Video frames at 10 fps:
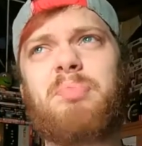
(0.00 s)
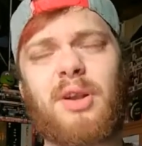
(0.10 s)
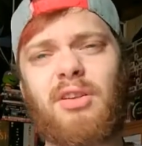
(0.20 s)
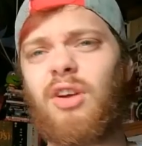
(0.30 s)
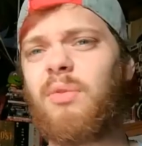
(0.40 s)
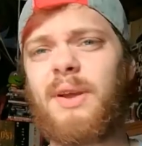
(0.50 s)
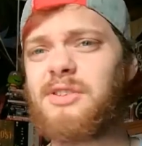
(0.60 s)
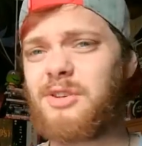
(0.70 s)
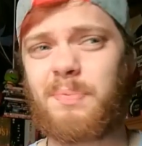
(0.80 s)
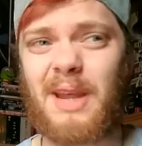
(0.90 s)
But
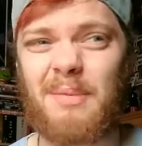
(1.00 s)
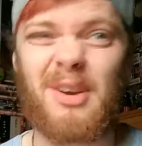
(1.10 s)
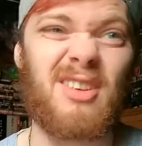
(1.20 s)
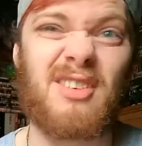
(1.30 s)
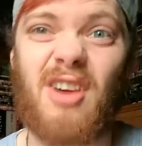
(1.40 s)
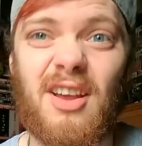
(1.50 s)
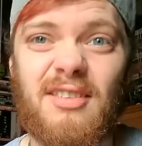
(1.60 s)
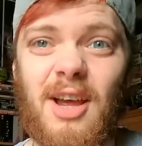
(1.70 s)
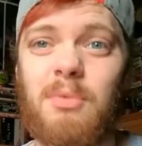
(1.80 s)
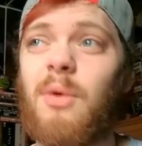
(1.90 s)
Turtwig's just beaten because he's
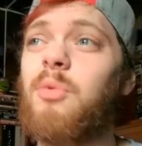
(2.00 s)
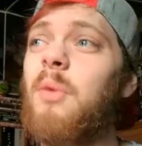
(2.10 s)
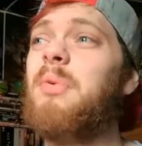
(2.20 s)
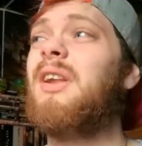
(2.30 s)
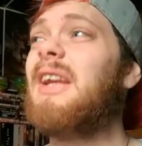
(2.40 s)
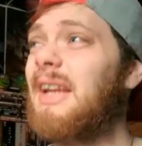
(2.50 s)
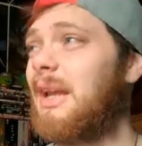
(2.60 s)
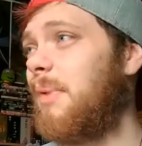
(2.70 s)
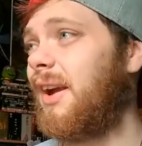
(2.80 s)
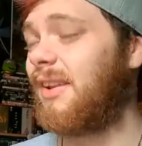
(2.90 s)
grass type, so I'm
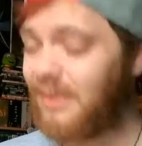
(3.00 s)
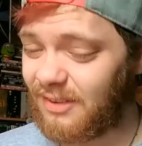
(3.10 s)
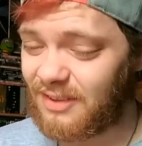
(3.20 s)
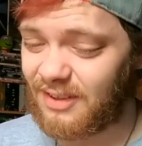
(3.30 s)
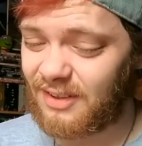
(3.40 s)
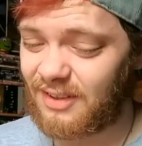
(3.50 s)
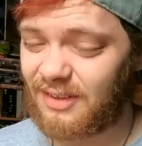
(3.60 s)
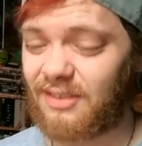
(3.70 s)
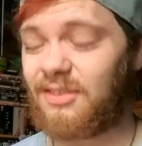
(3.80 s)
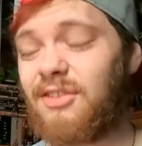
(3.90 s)
completely biased.
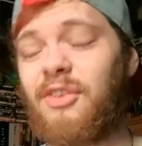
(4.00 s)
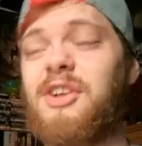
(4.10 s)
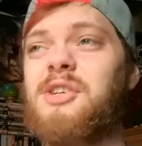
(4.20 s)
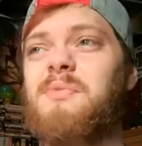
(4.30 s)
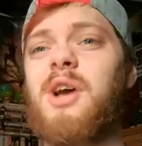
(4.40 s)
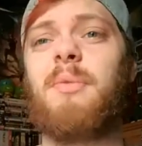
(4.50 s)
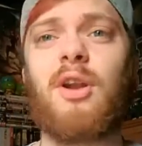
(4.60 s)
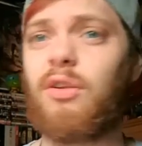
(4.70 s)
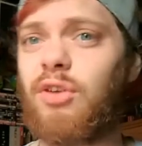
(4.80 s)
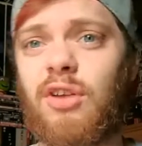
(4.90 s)
So sorry, Chimchar. But
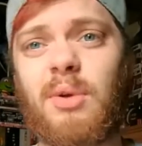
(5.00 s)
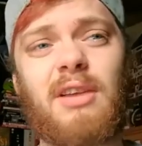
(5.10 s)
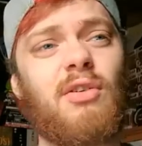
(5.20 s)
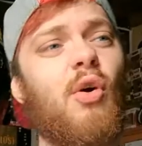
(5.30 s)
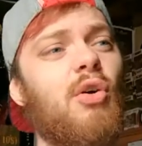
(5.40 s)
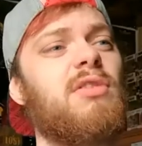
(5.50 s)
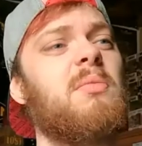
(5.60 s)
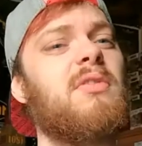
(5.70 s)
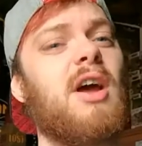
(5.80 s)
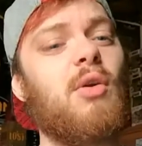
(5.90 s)
no, Turtwig is an
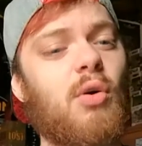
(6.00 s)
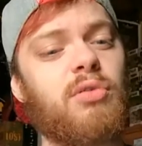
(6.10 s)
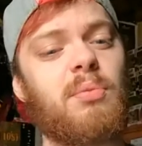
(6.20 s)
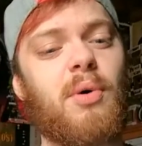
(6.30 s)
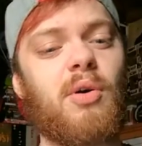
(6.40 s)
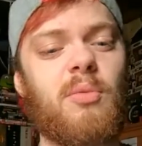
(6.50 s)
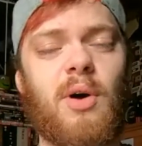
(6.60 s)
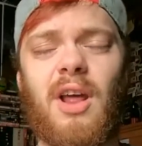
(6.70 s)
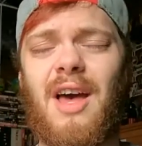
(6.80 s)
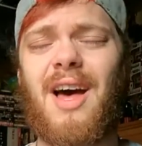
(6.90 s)
awesome design, awesome
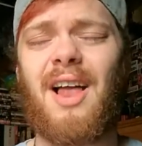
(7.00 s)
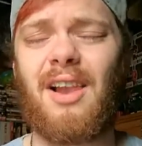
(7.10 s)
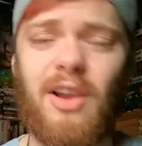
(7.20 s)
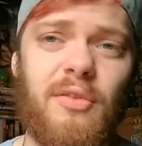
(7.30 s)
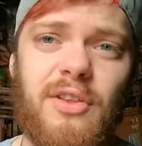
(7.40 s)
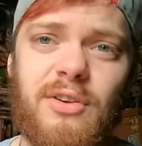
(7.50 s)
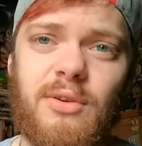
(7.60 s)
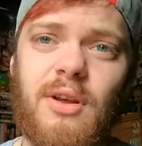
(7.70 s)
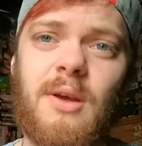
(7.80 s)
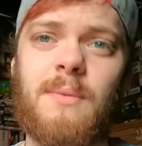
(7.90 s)
Pokemon. Love the
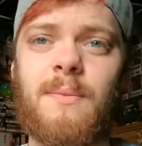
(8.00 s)
dude.